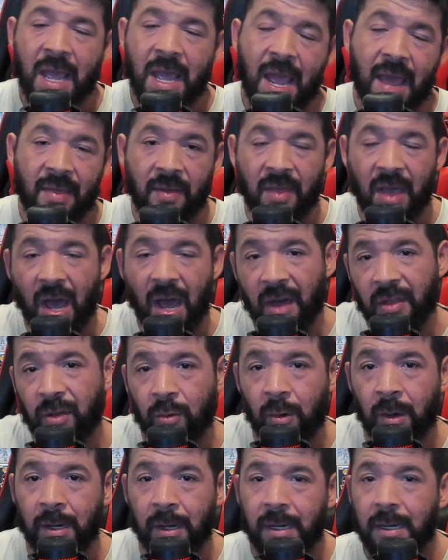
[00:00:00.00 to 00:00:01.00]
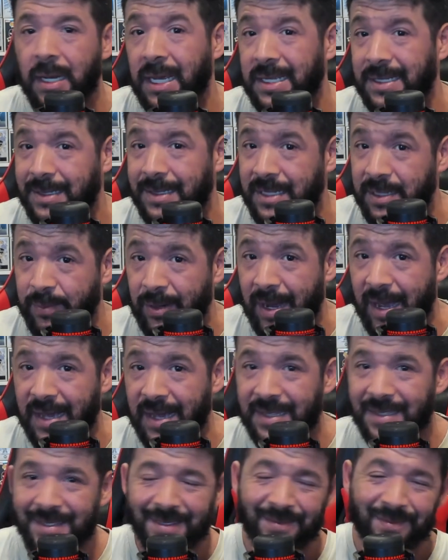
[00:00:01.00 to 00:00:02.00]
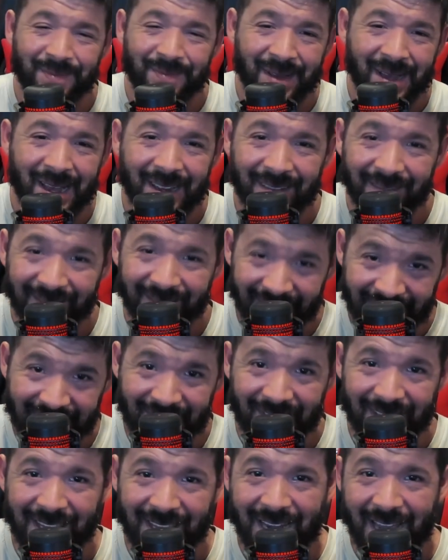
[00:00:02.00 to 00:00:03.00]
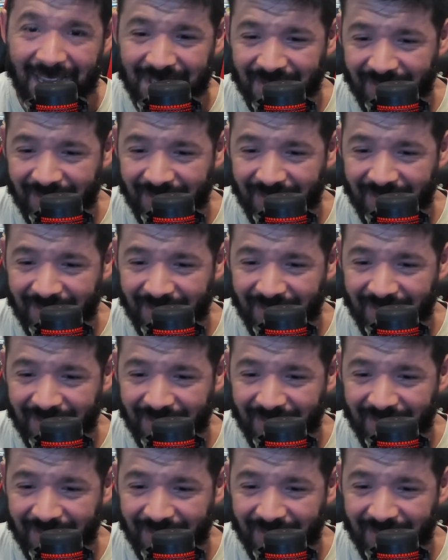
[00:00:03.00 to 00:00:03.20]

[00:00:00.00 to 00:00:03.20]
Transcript: and then the other one is a surprise. But let's go into the next